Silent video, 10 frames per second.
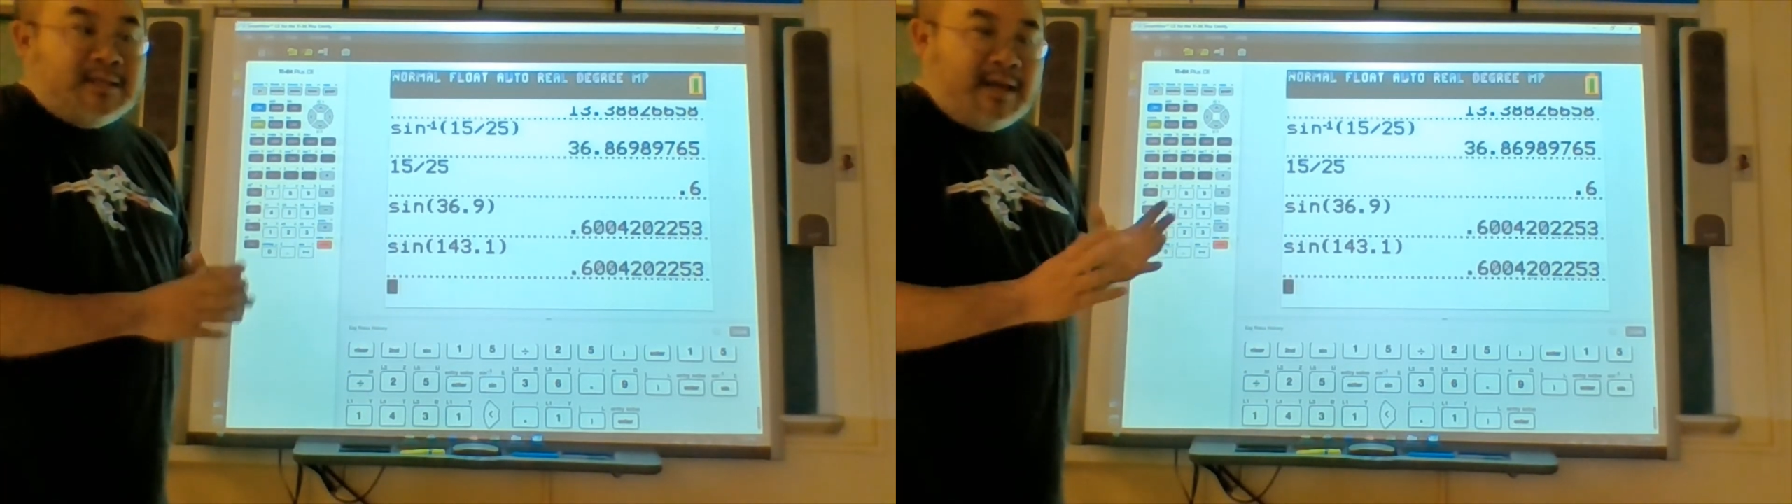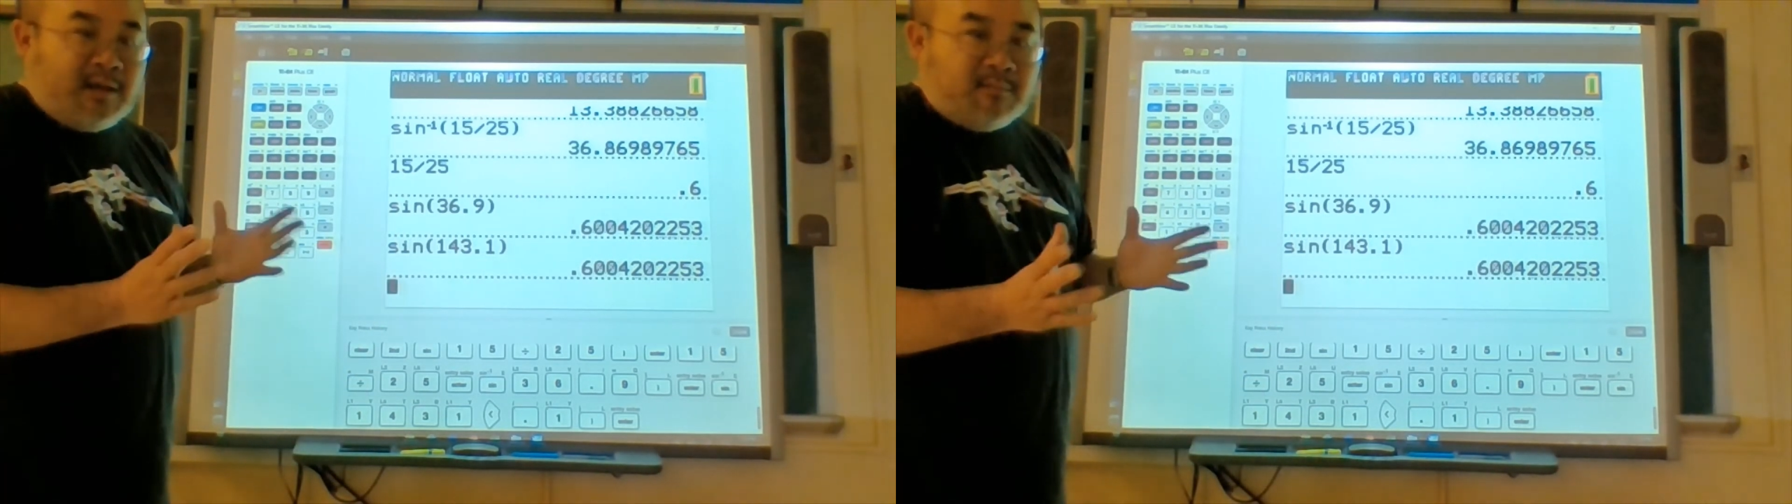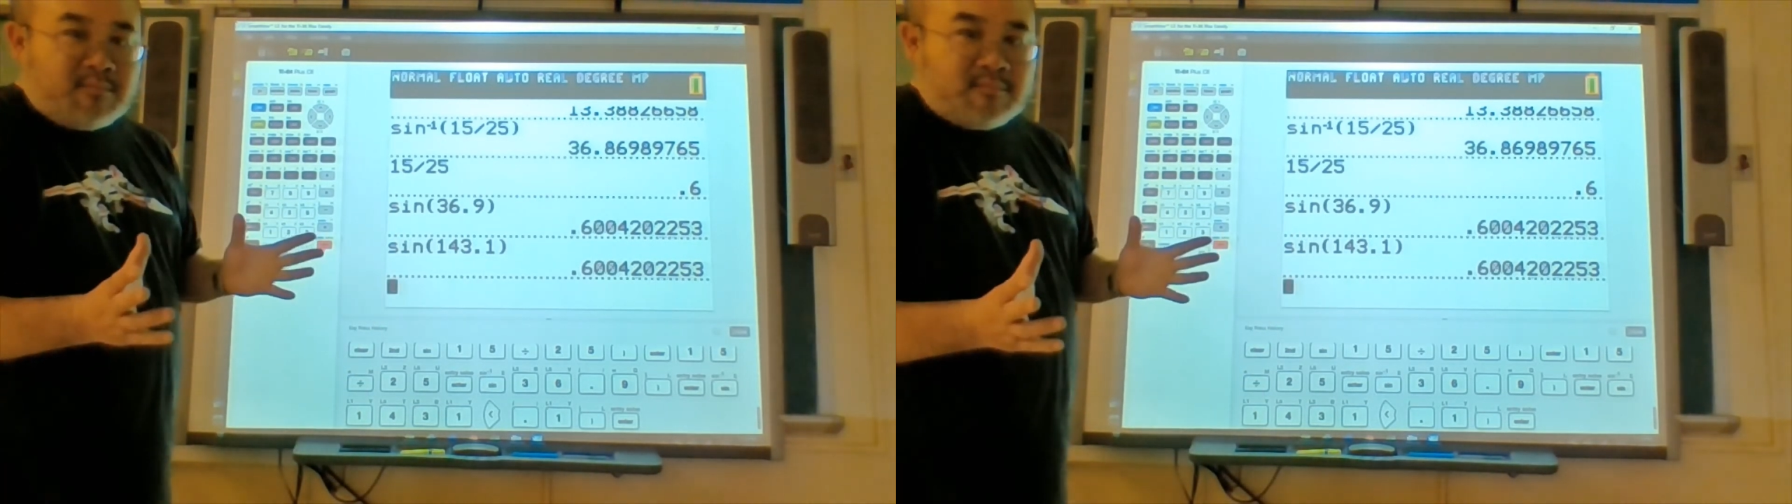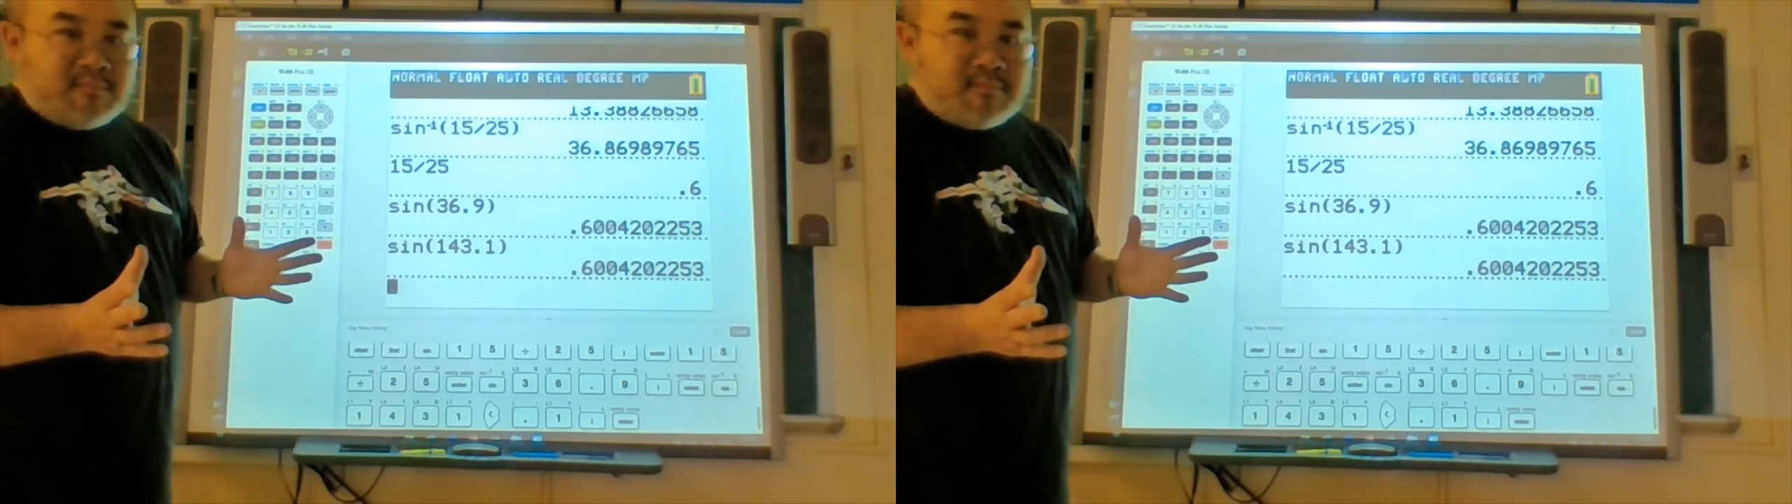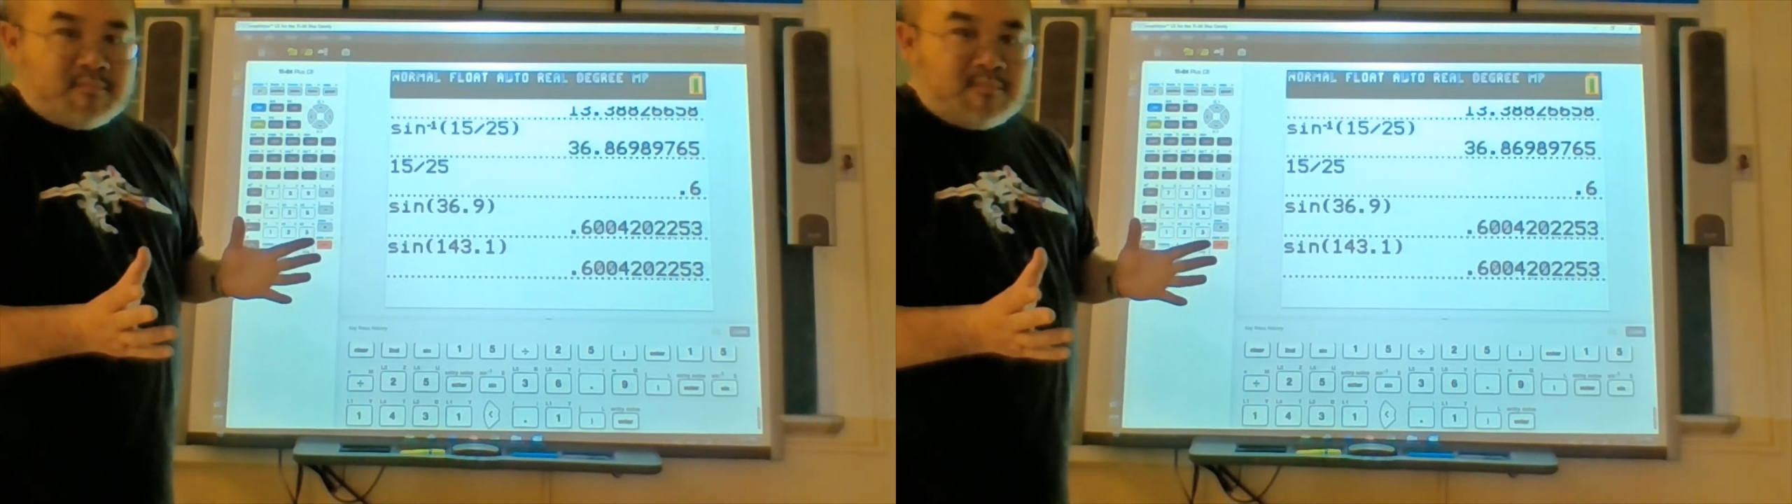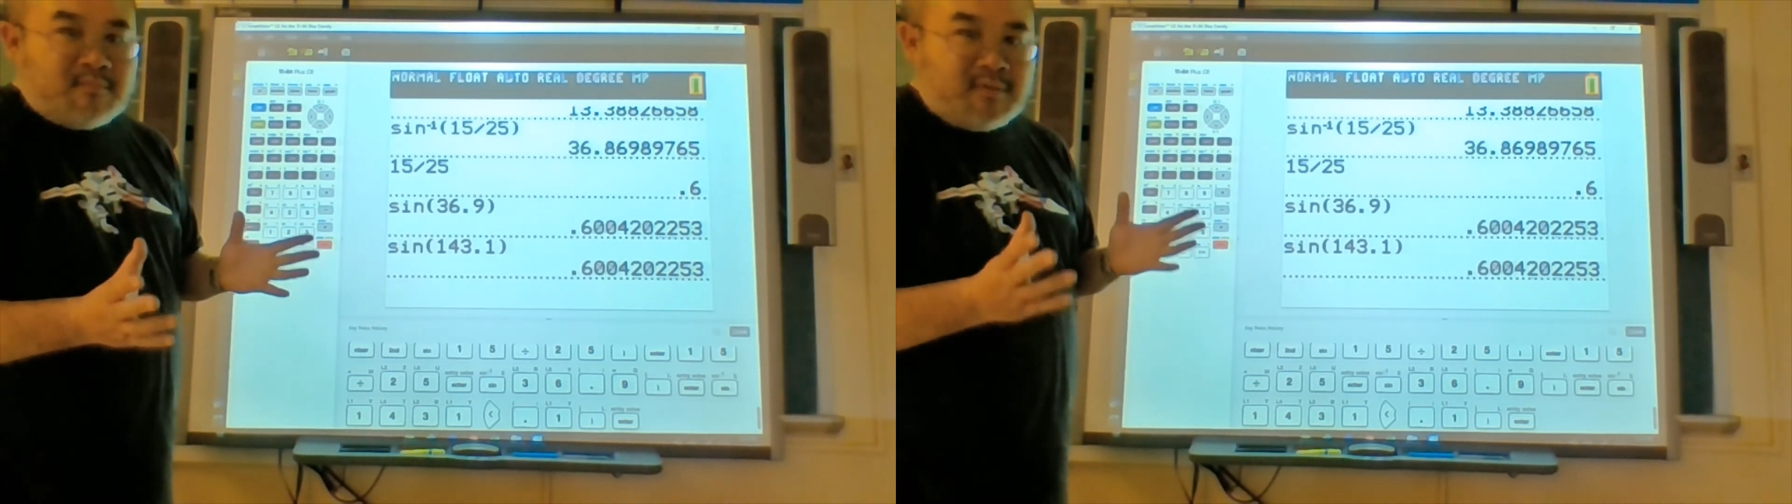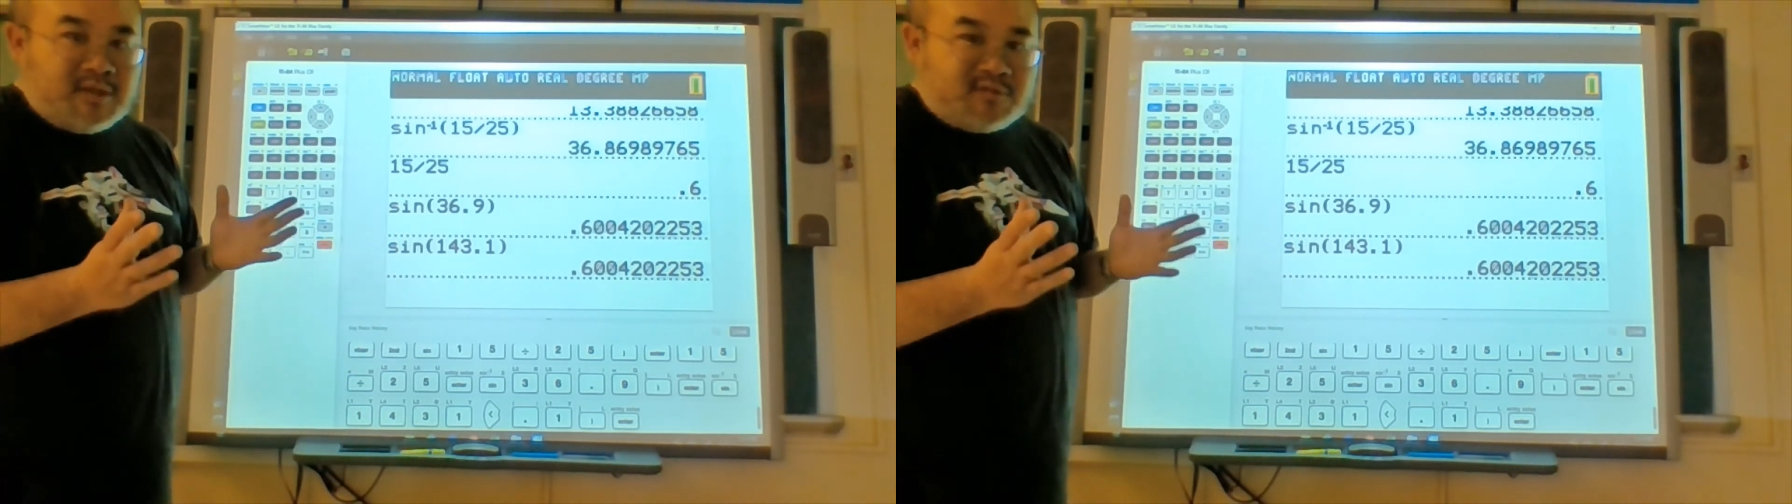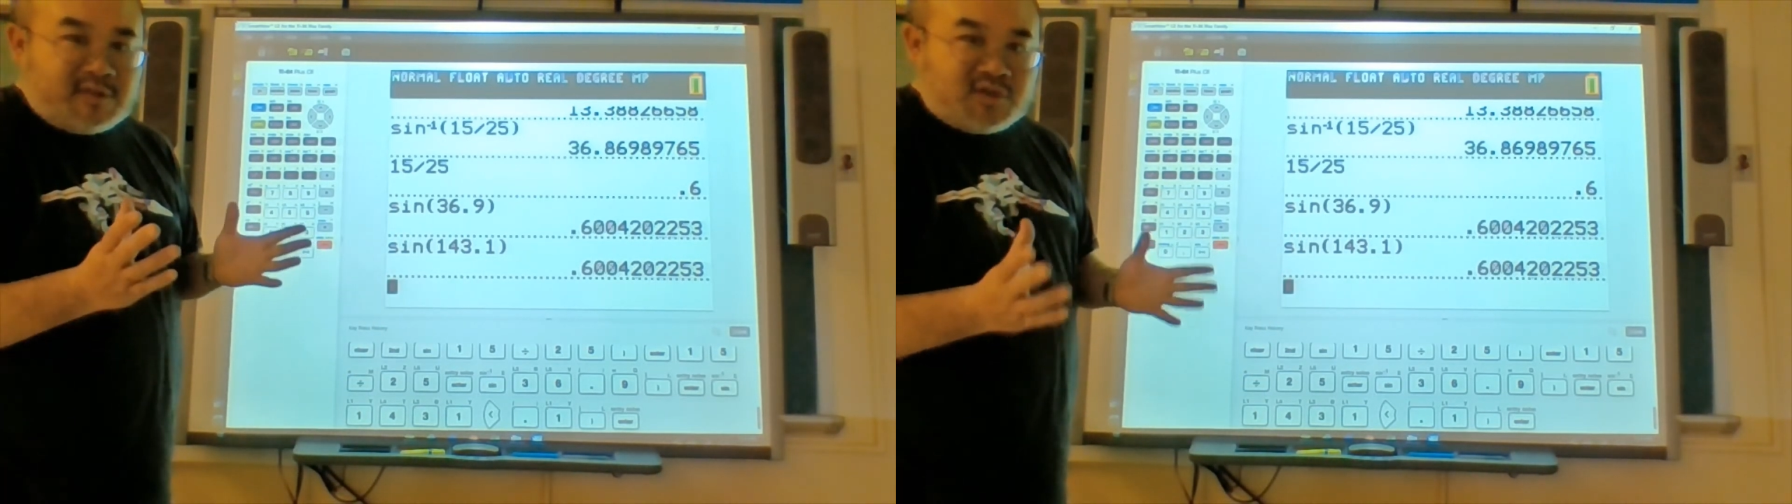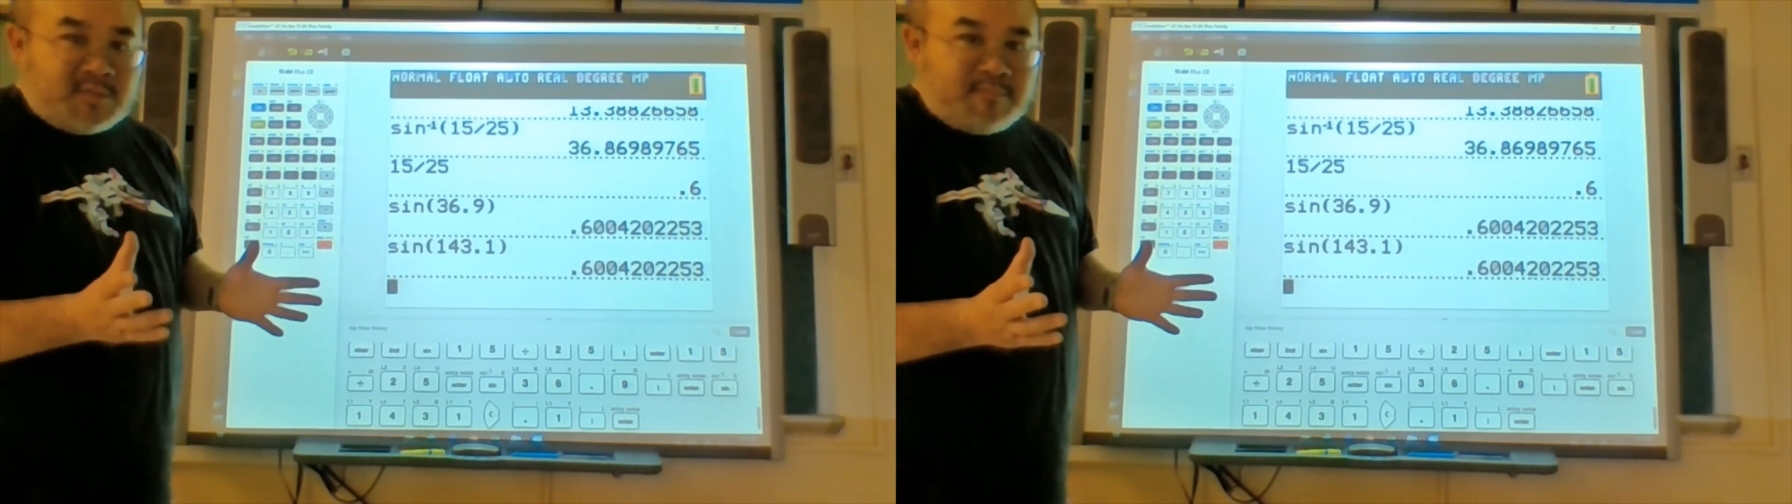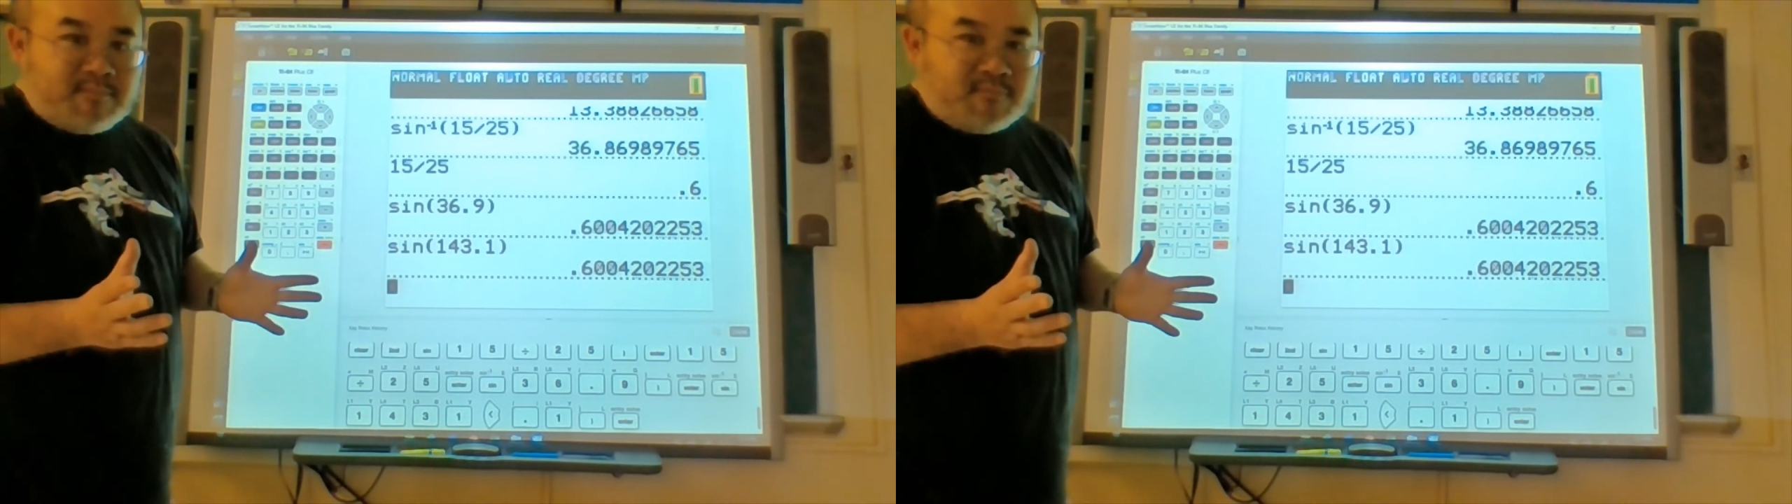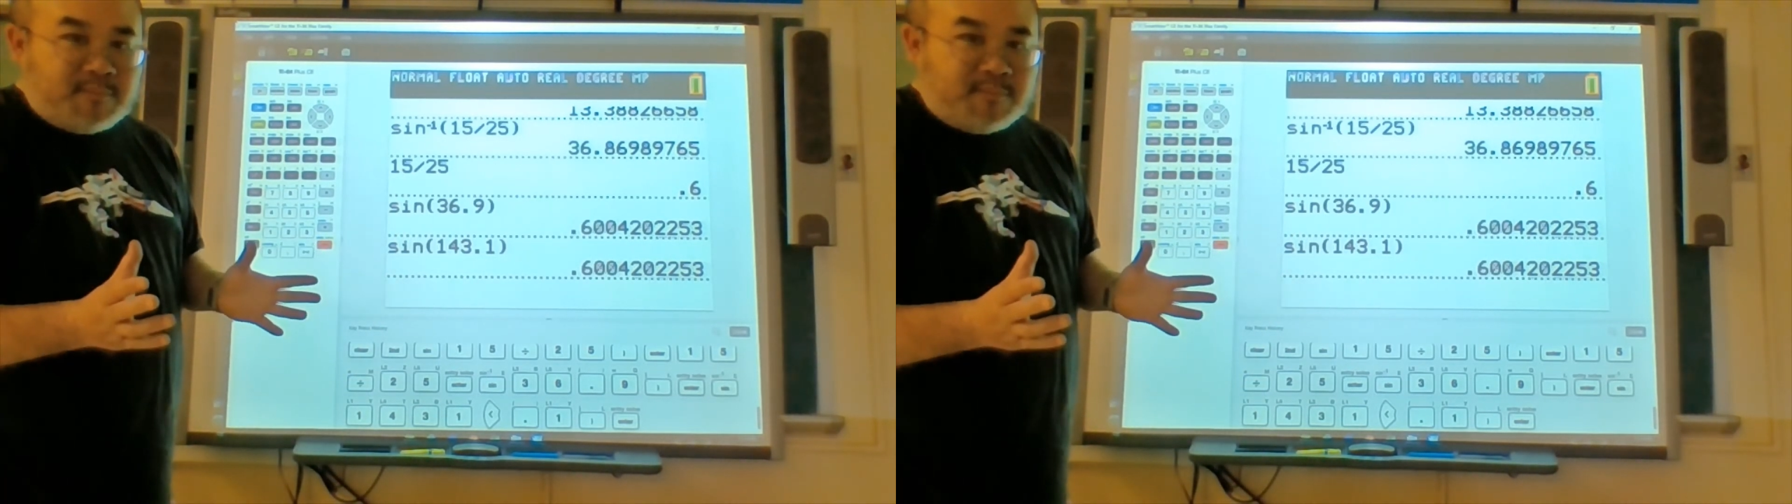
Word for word: Now, this relationship